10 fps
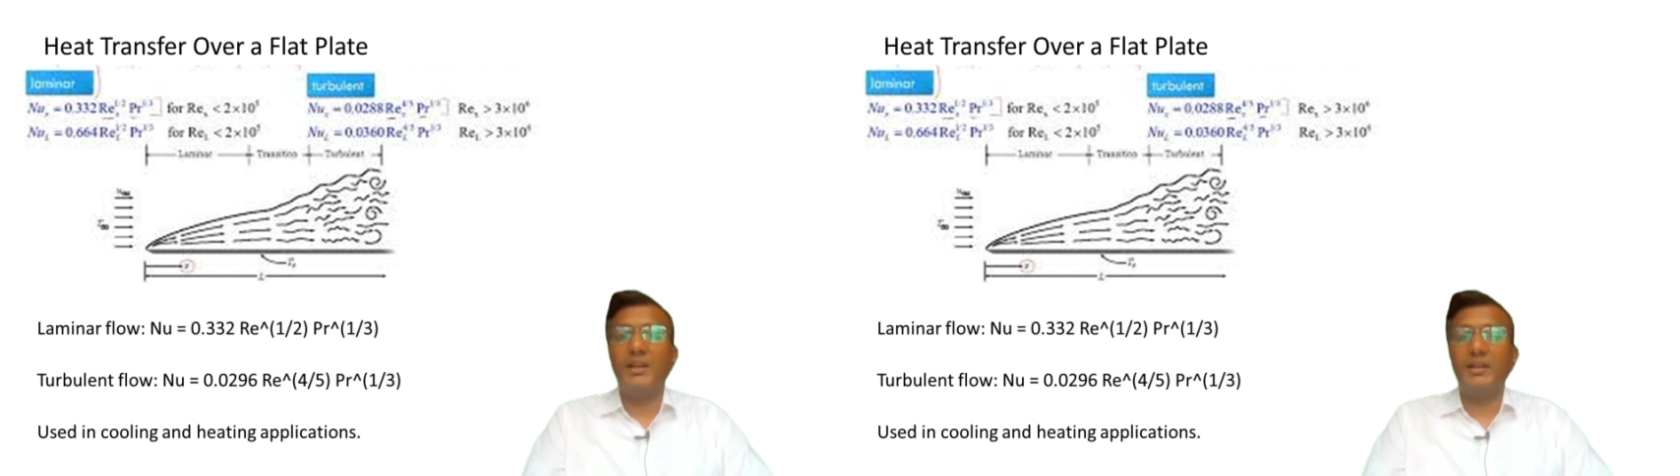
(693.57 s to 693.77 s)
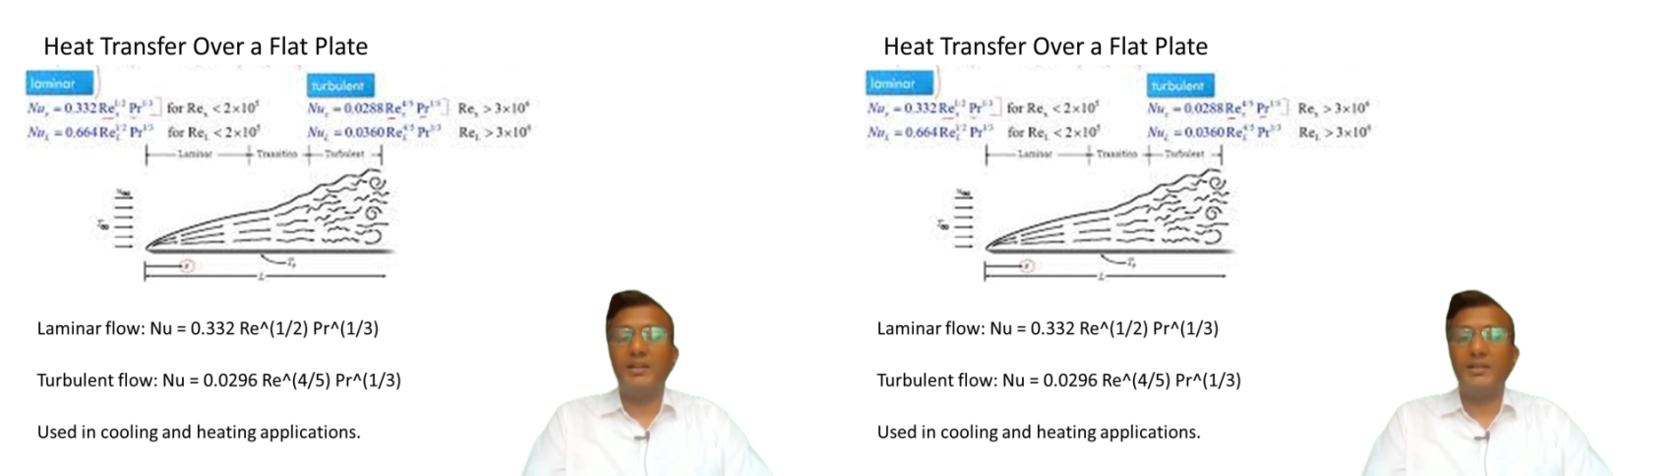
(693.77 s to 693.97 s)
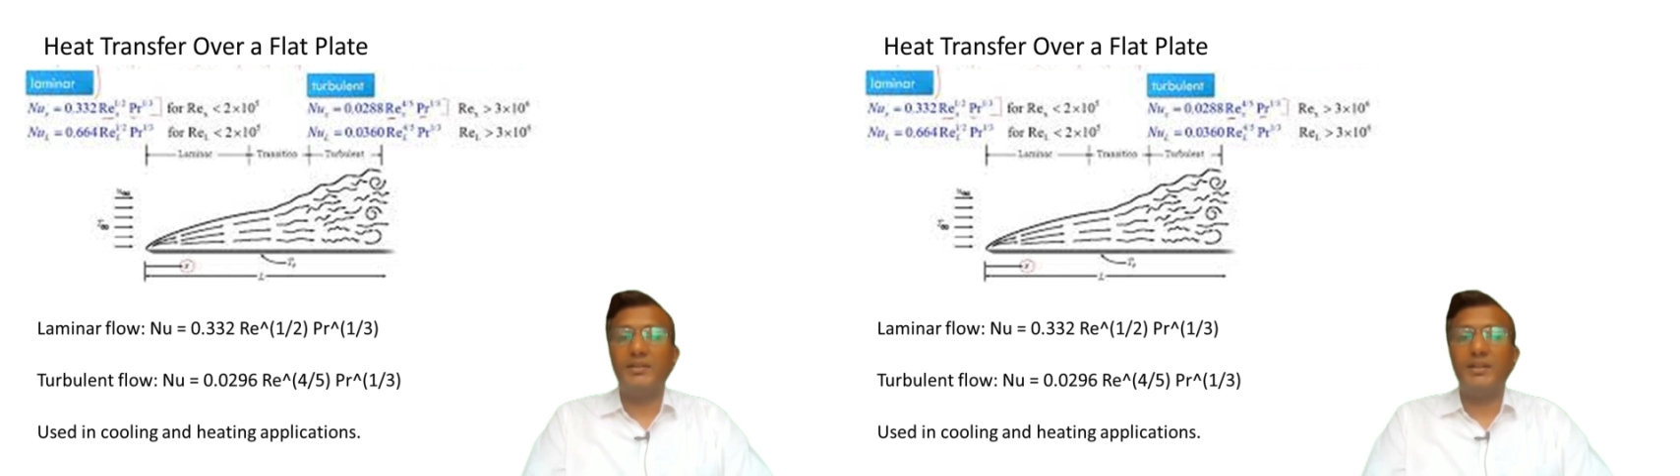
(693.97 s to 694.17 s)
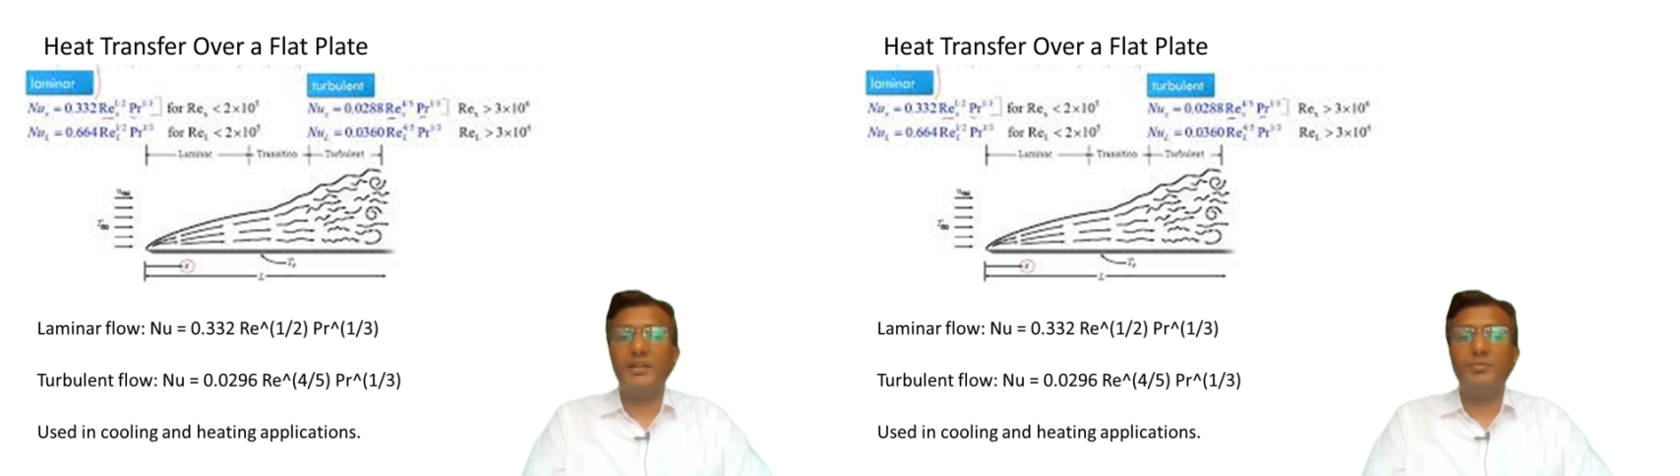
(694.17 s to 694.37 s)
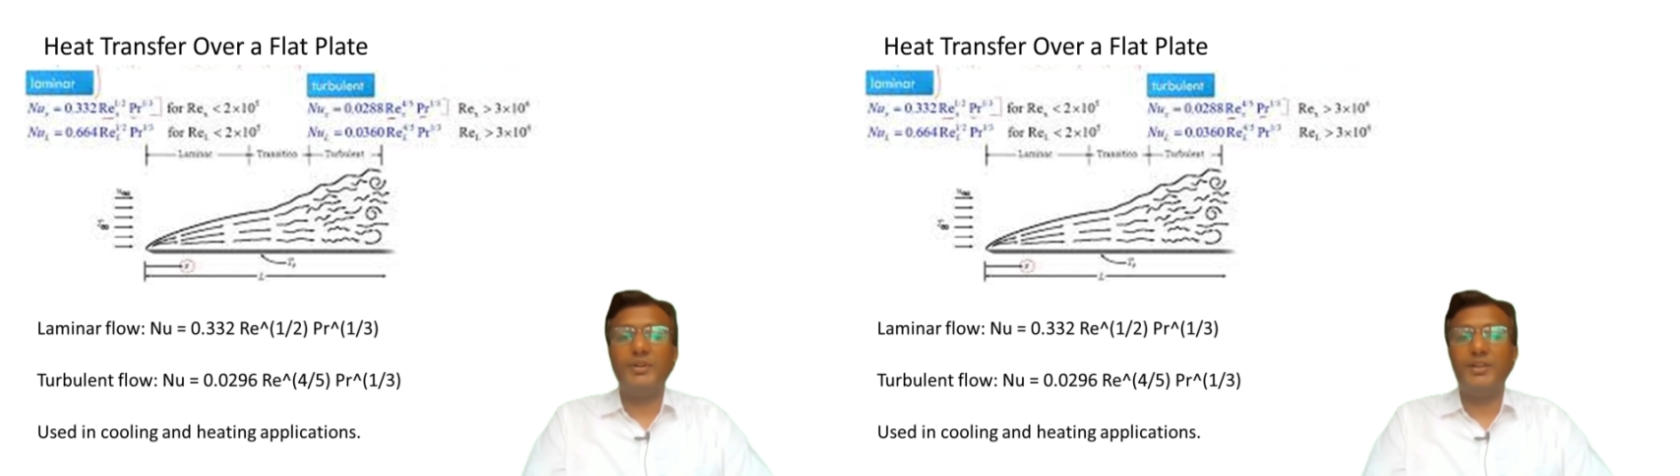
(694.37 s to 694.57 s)
the Nusselt
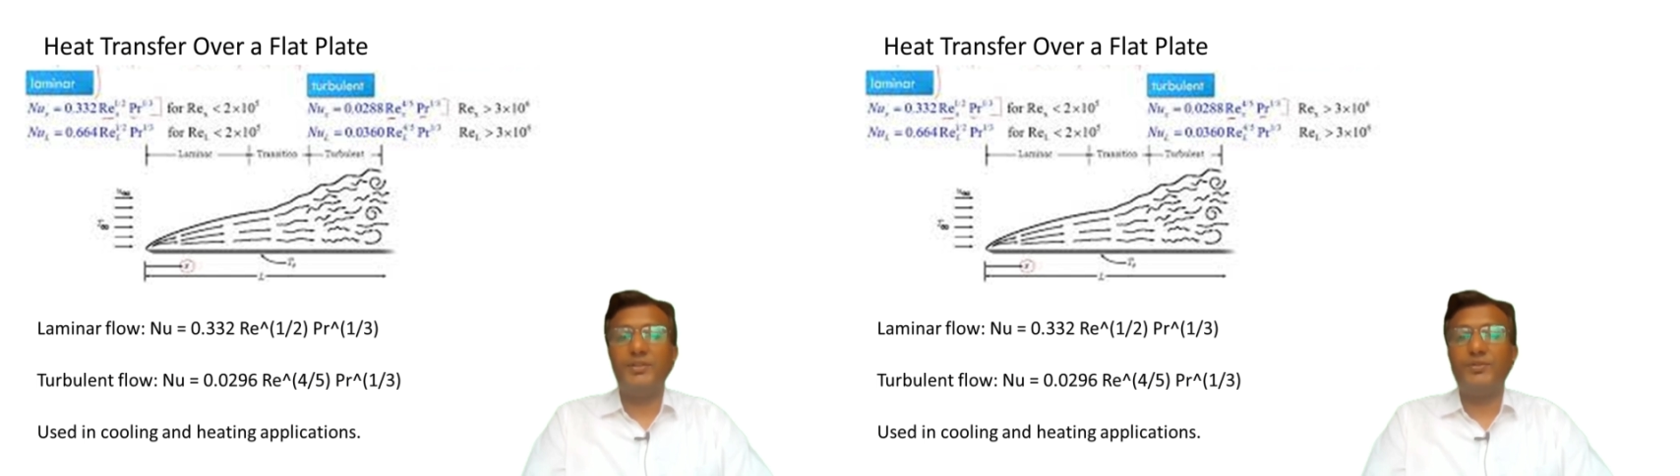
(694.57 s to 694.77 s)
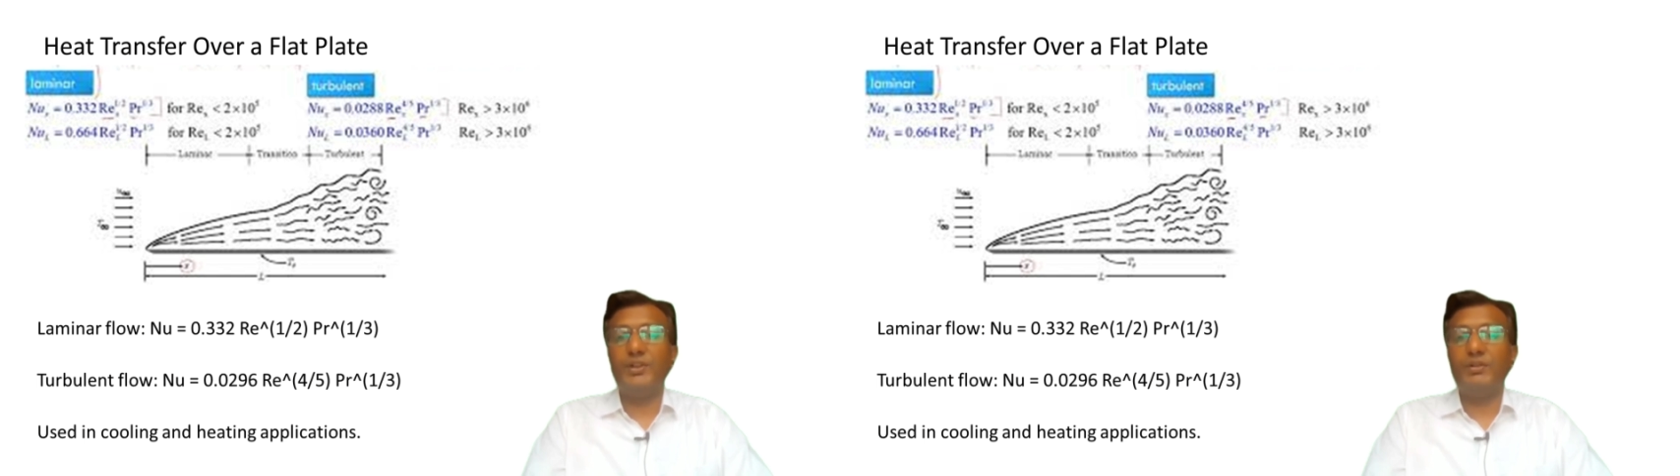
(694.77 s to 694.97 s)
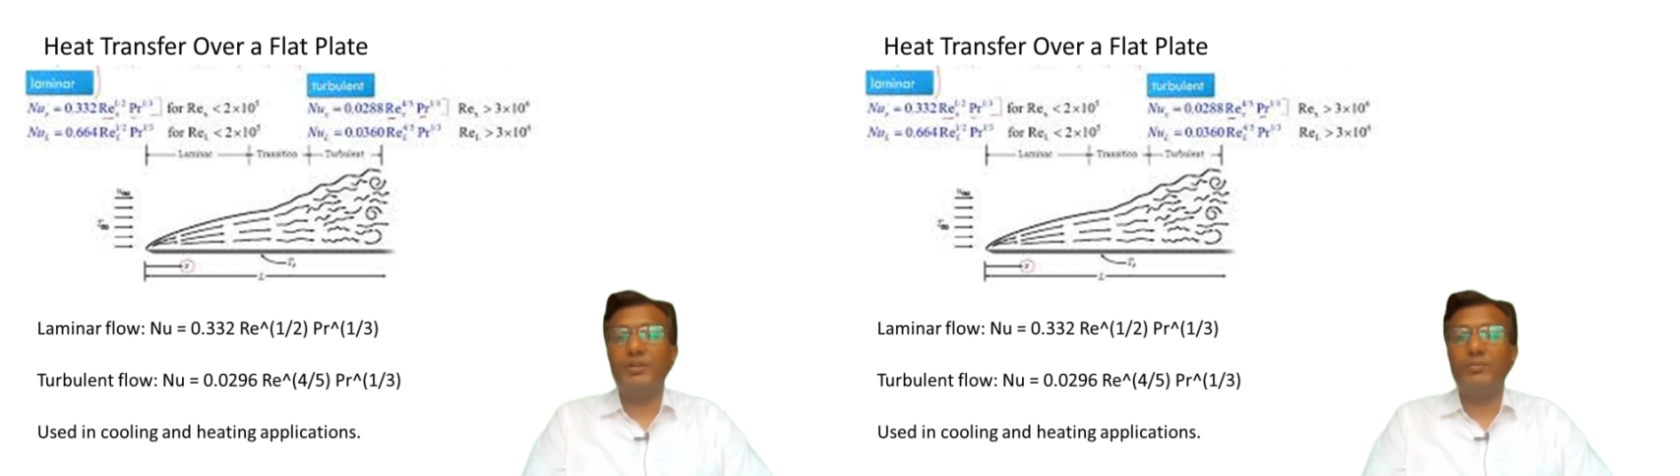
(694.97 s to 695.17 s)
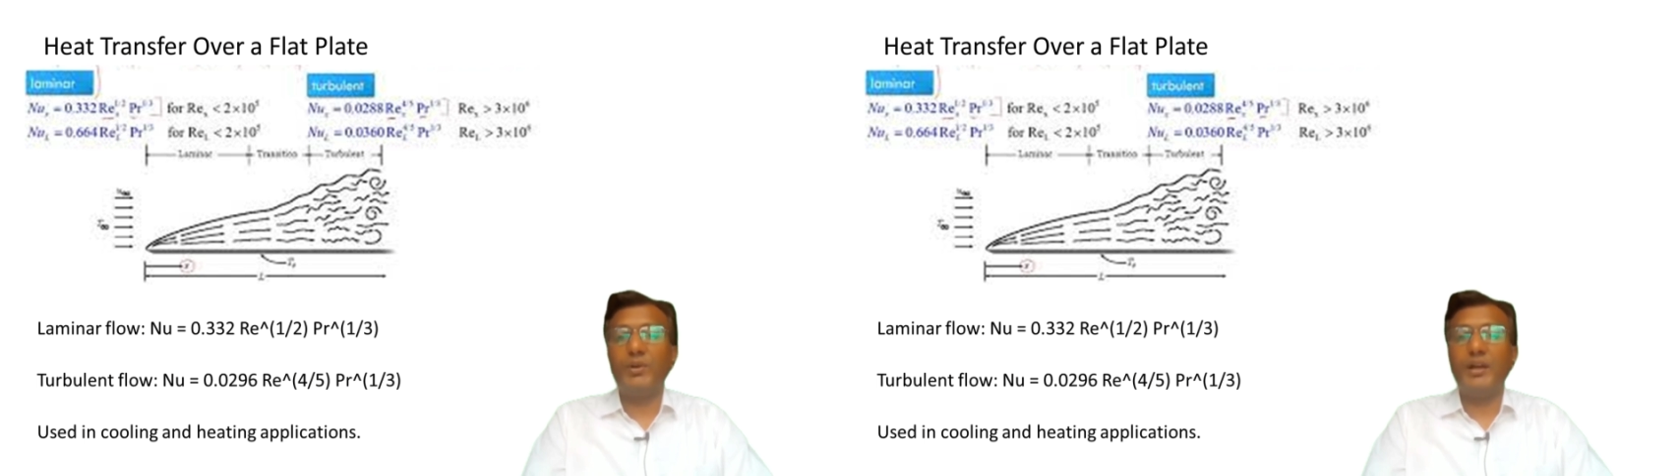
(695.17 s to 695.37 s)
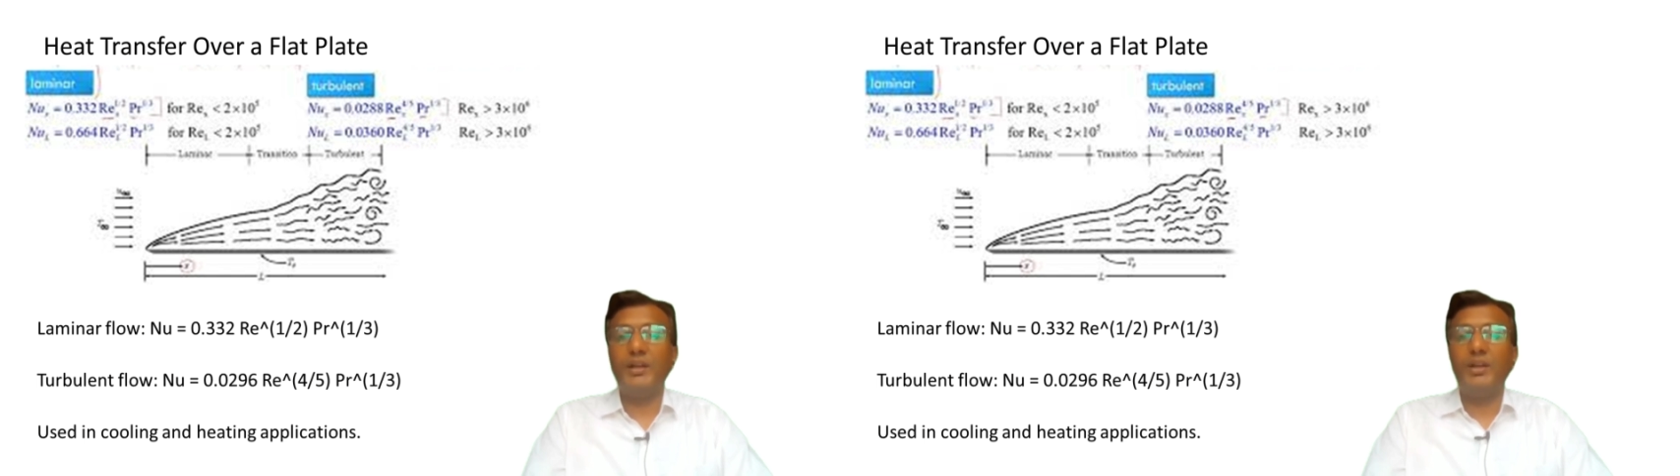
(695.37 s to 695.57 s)
number is given
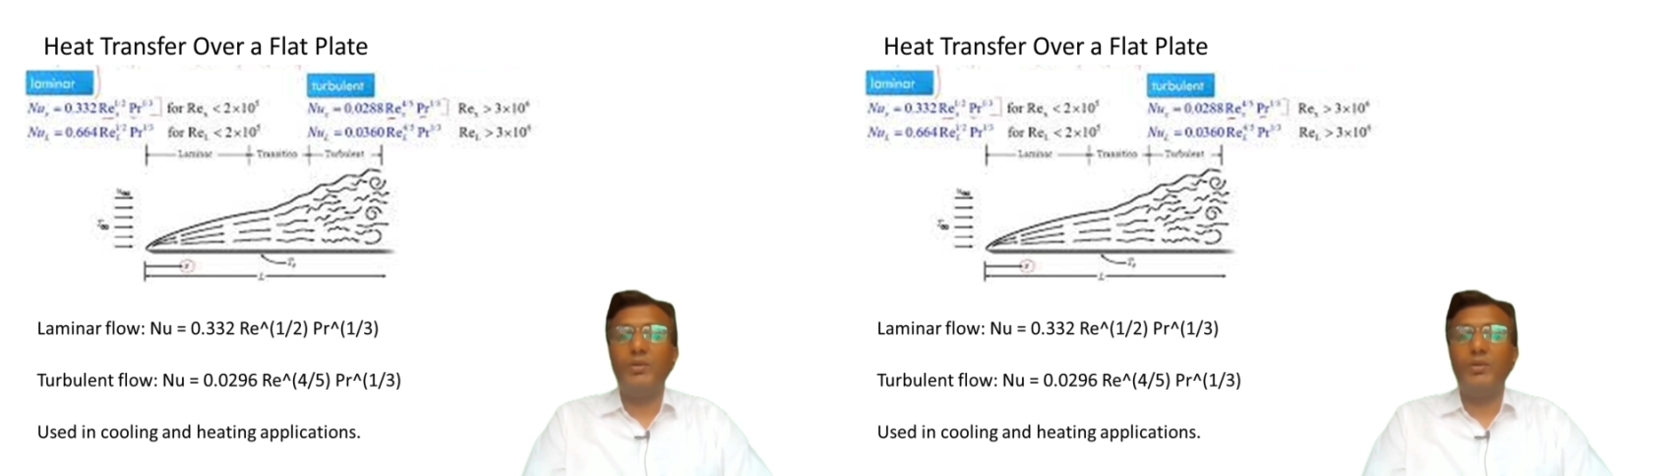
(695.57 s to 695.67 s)
by